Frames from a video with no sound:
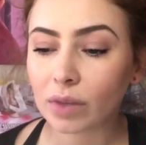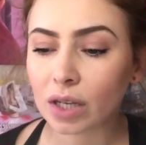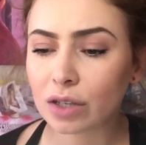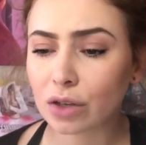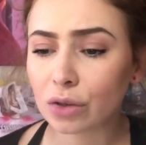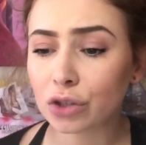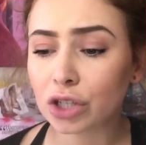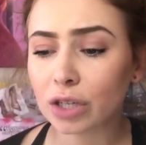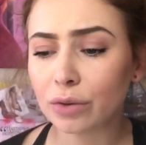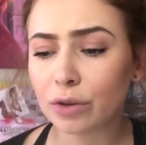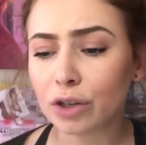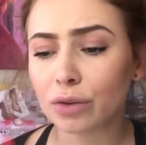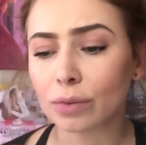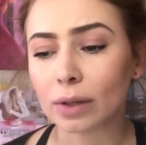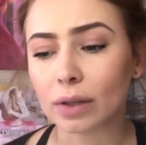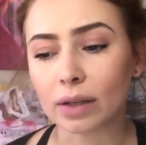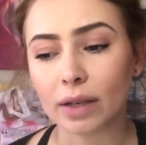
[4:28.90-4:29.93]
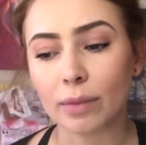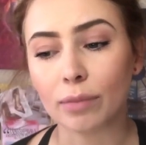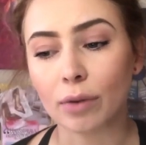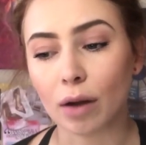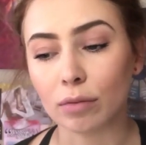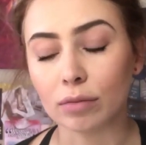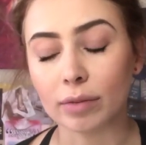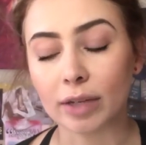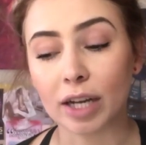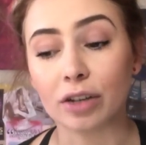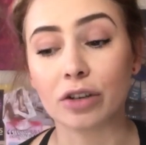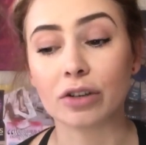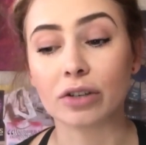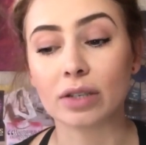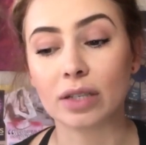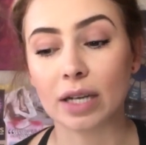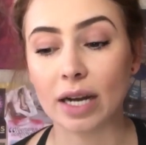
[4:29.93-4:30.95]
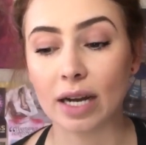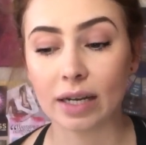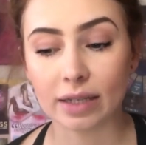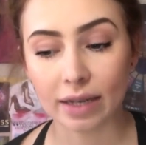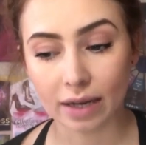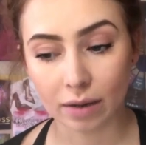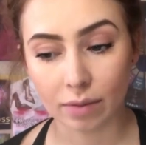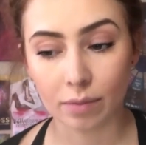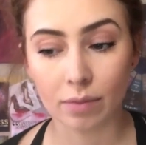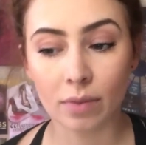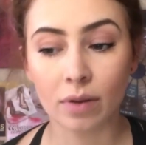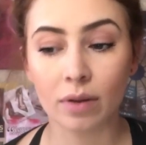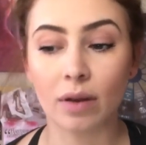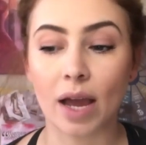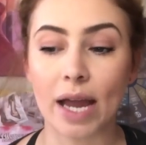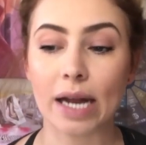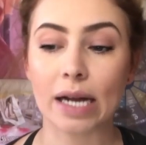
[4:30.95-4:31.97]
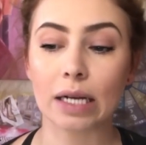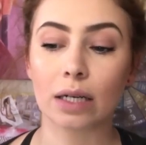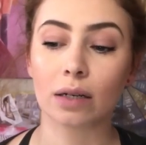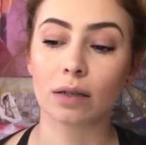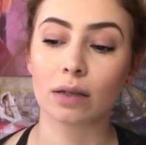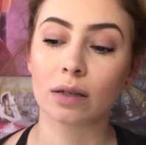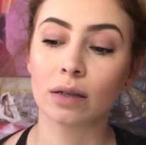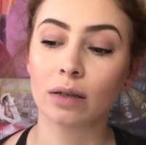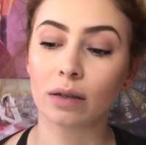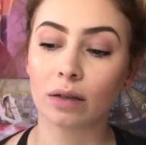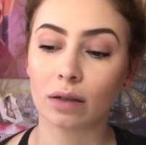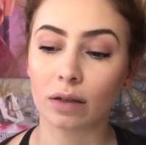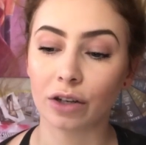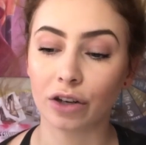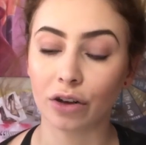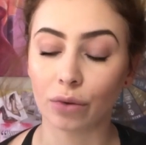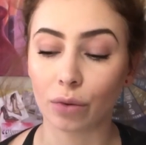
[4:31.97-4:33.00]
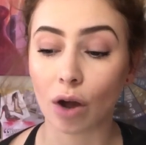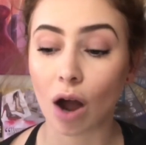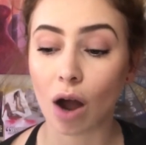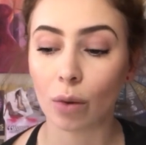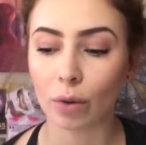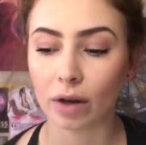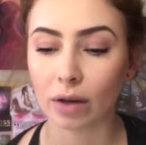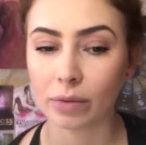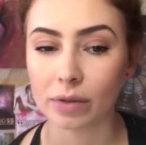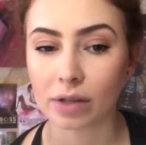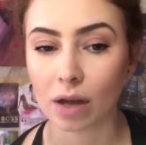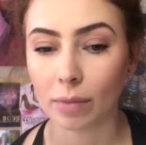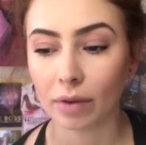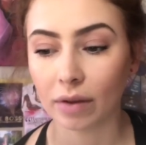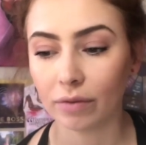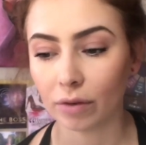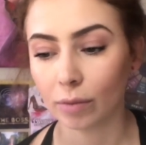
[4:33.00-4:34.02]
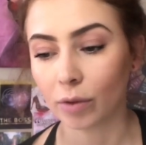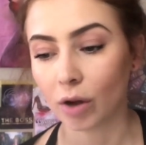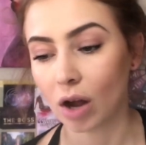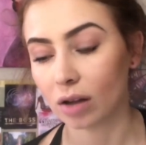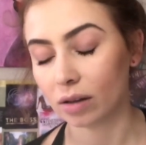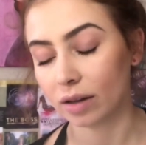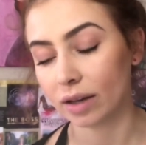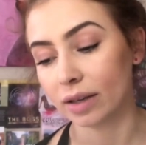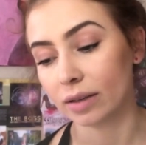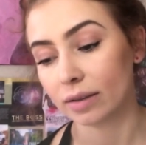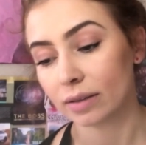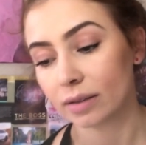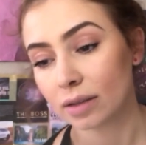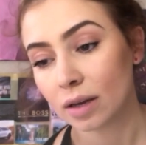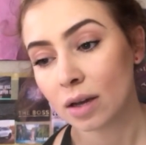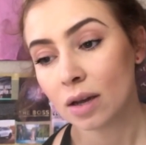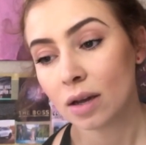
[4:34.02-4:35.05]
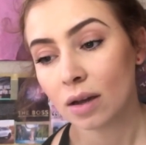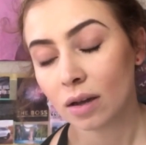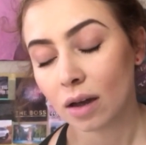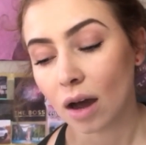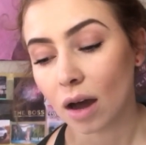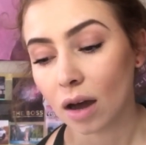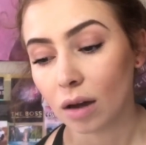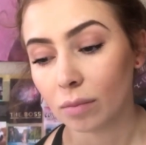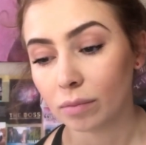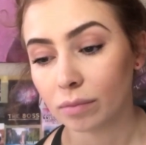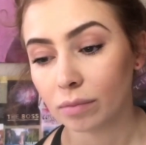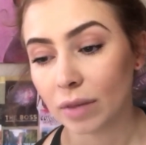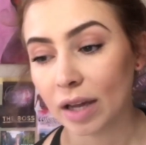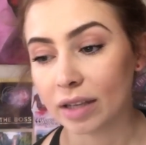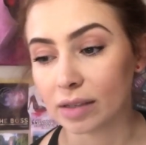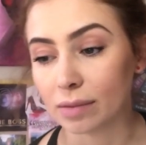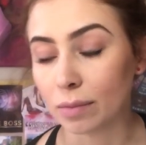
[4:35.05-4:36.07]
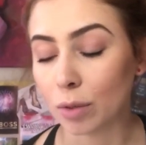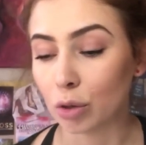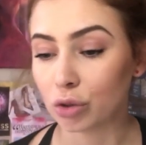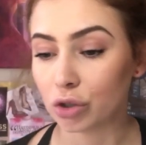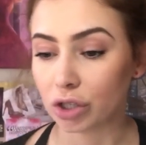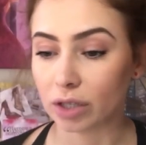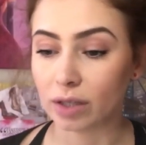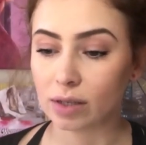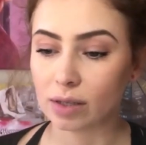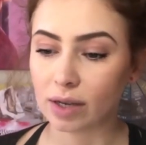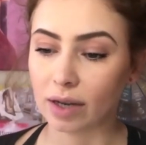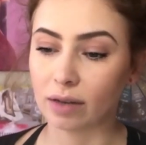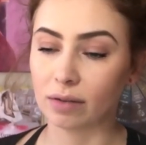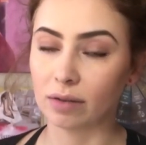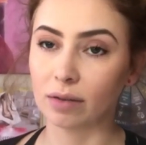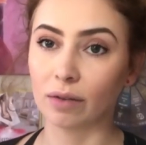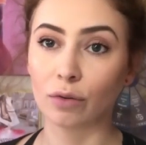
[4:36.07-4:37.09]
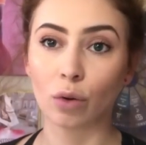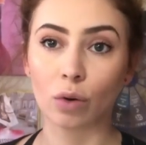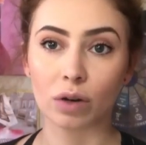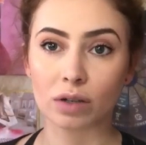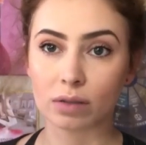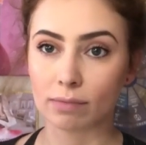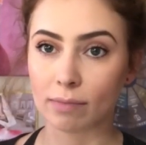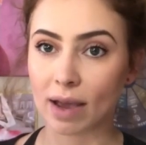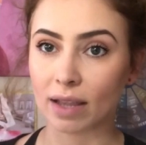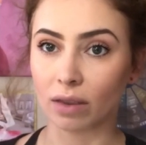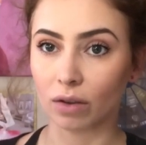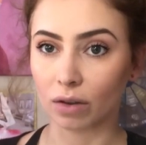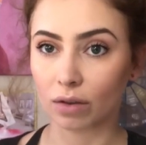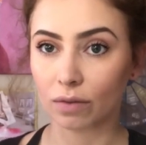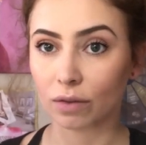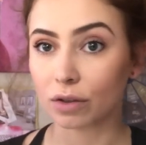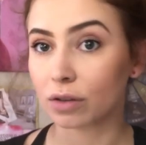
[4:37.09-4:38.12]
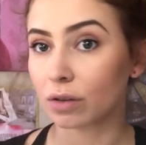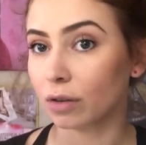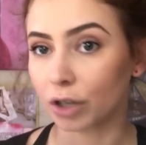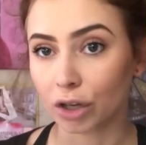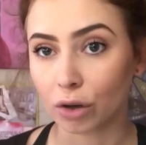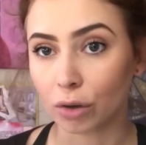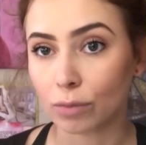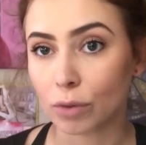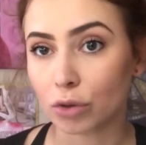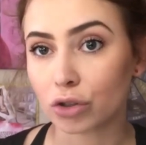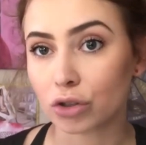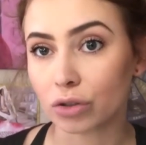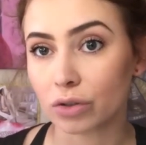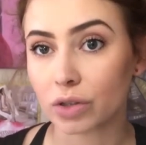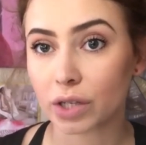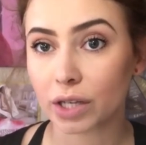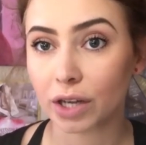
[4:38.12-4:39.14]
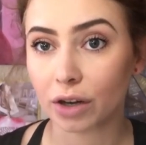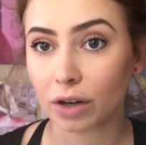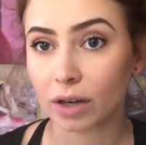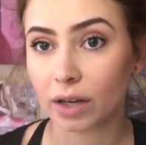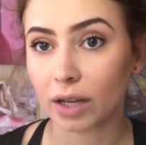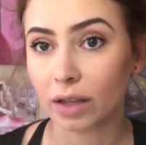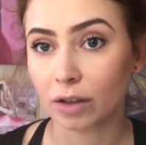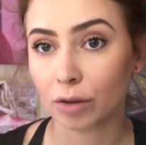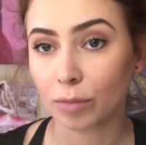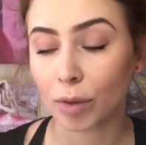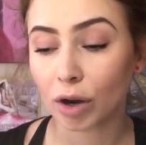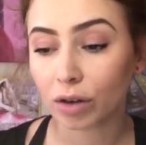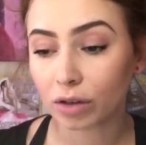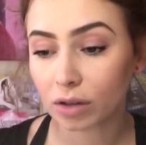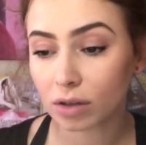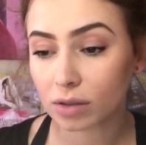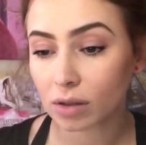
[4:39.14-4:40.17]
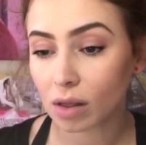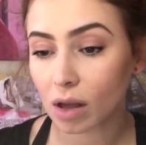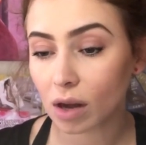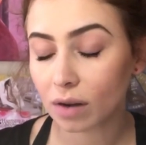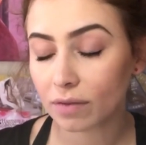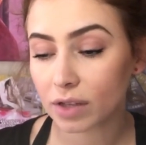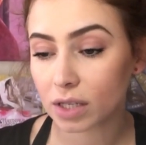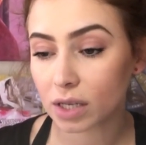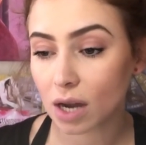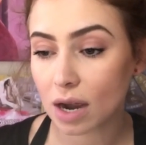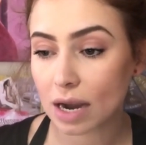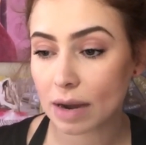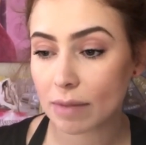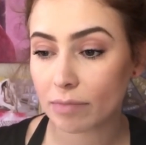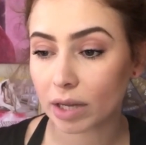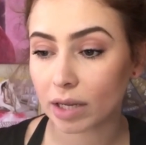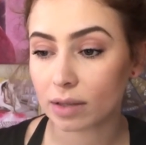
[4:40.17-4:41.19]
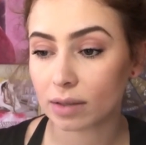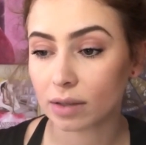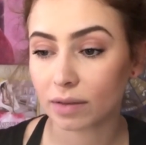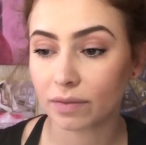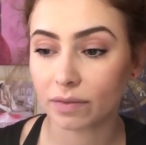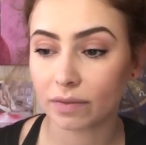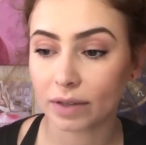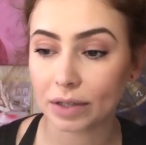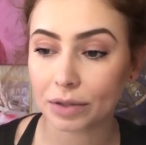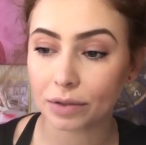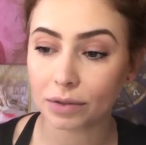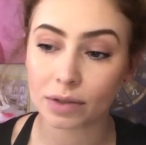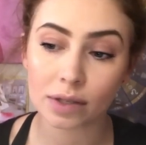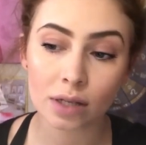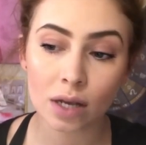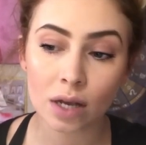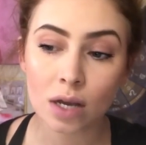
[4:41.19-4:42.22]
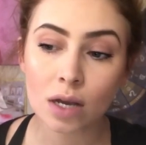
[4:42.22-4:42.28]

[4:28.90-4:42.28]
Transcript: so she could really probably understand him and, got where he was coming from, got his emotions. And of course, men look for, emotional security in their partners a lot of the time, because it feels